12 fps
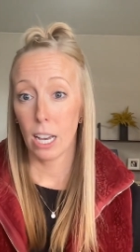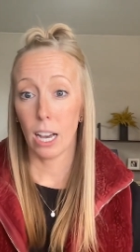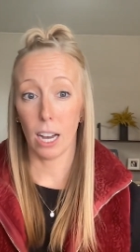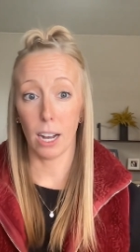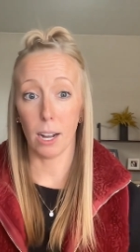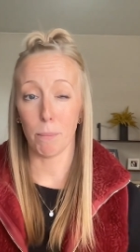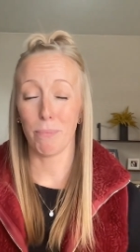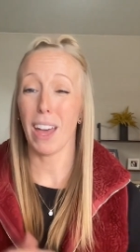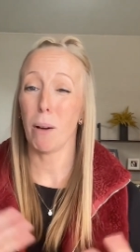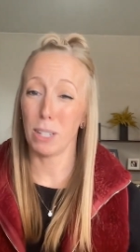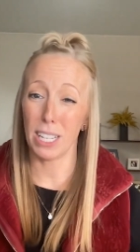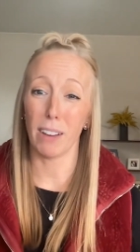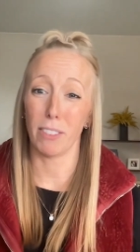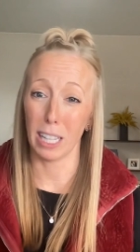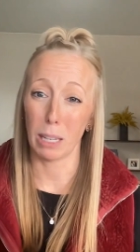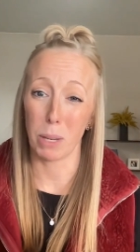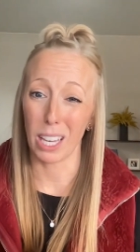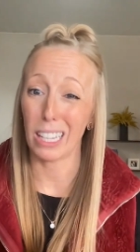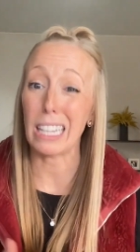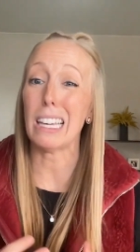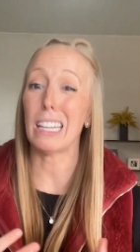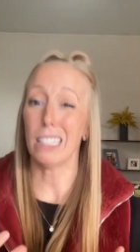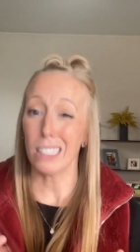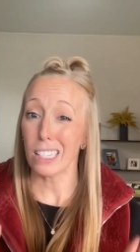Um, that would definitely be an
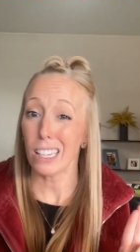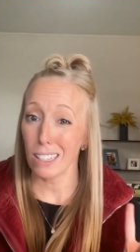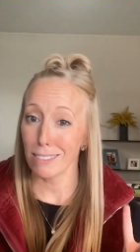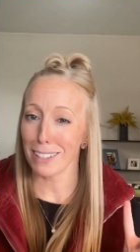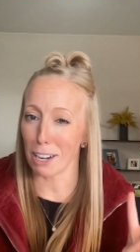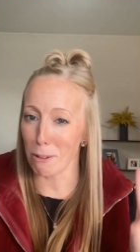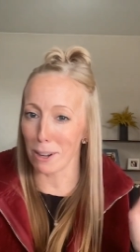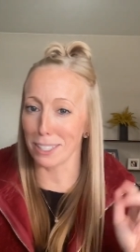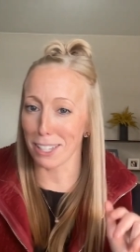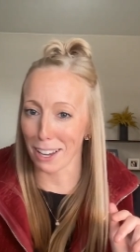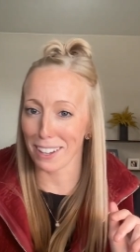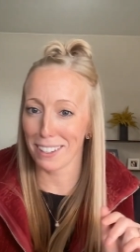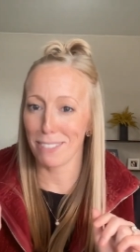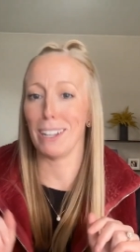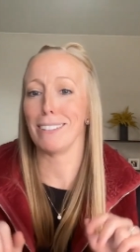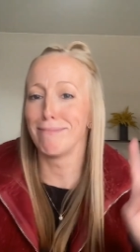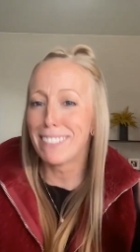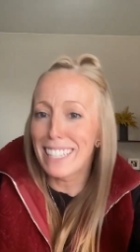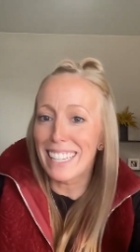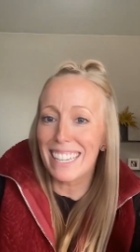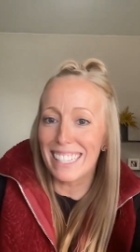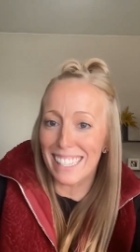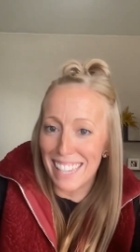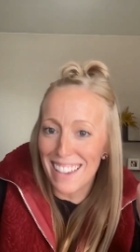easy, I don't want to say, well,
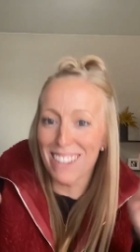easy